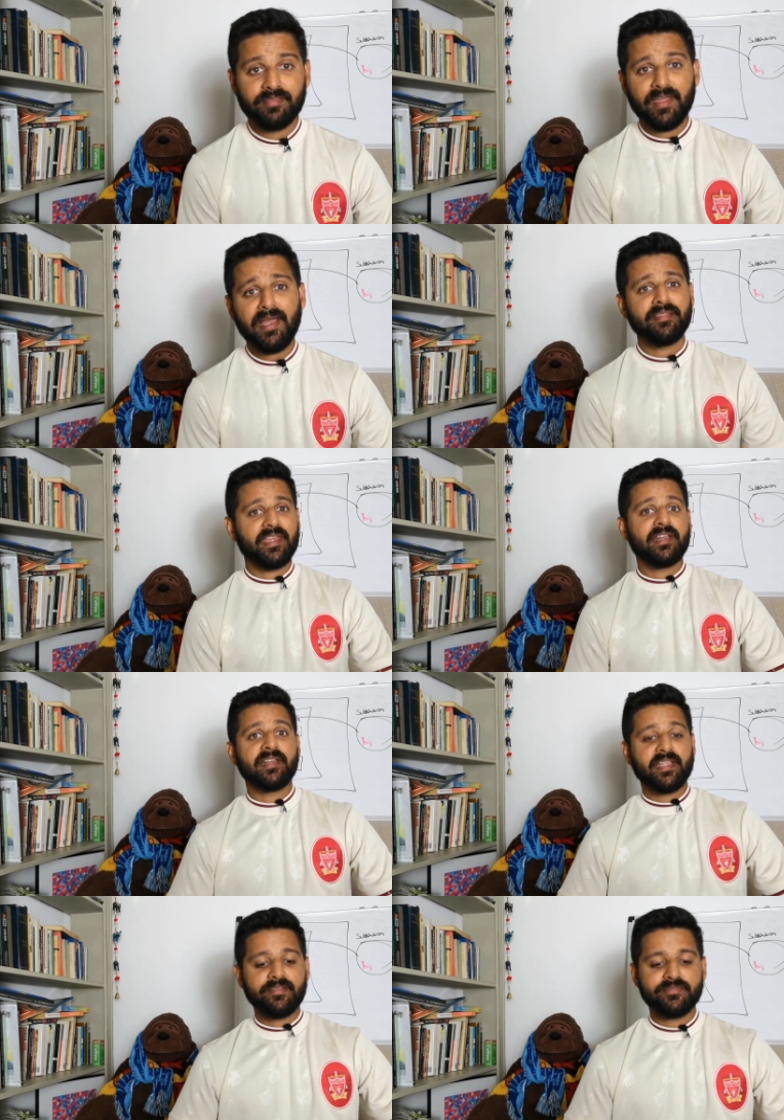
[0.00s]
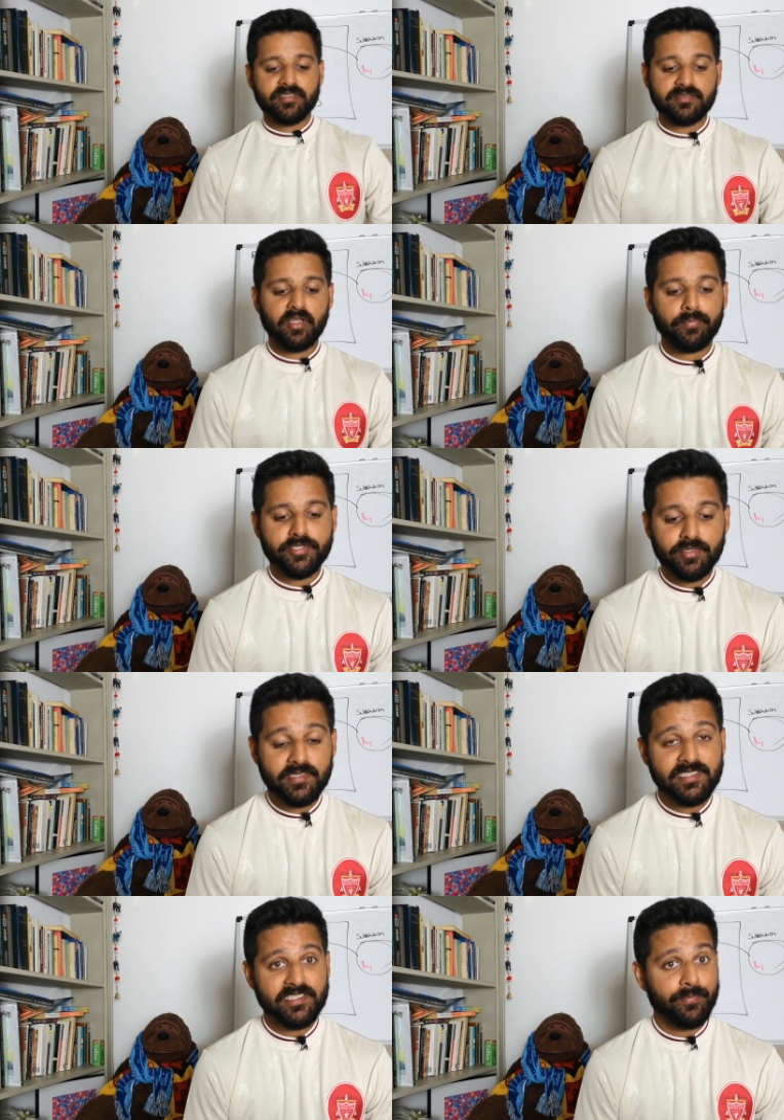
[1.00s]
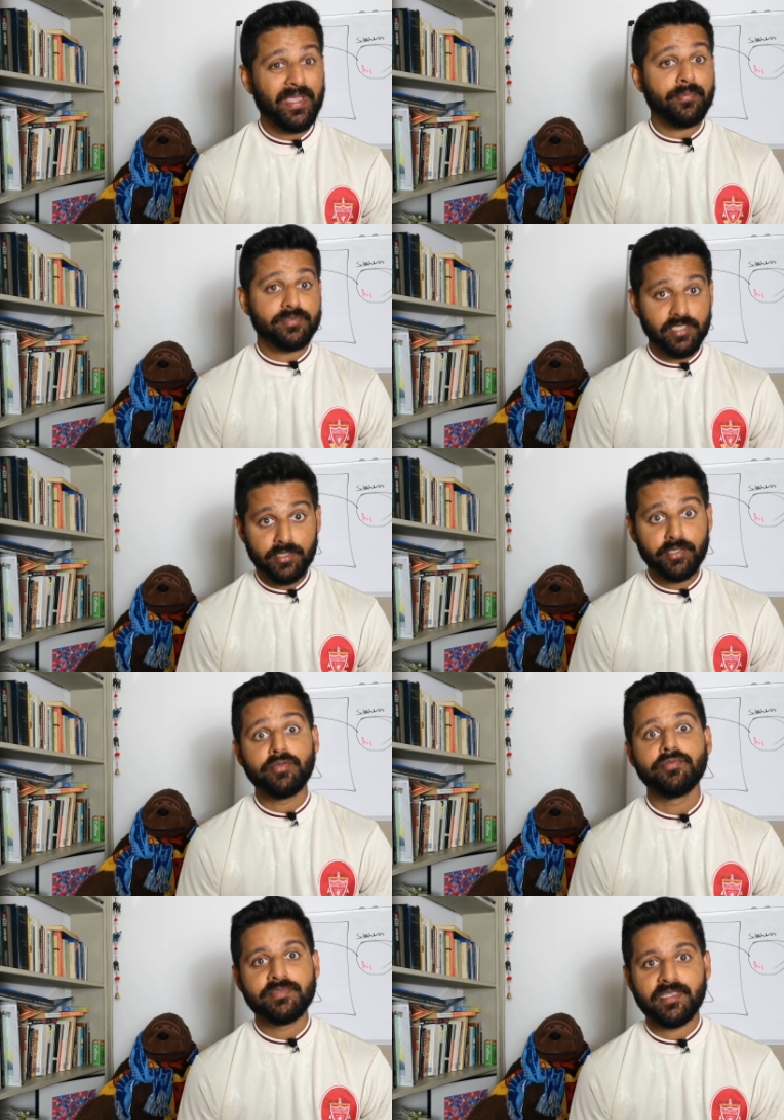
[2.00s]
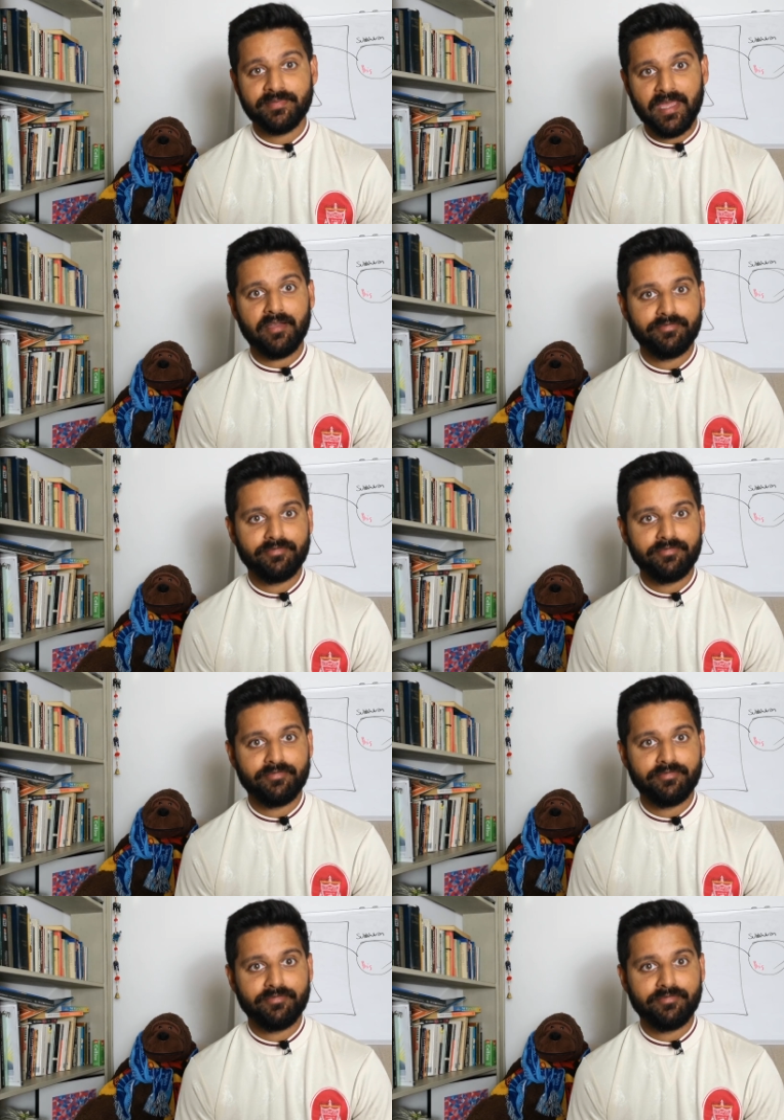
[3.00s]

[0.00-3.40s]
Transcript: That then gives us the opportunity to be able to use that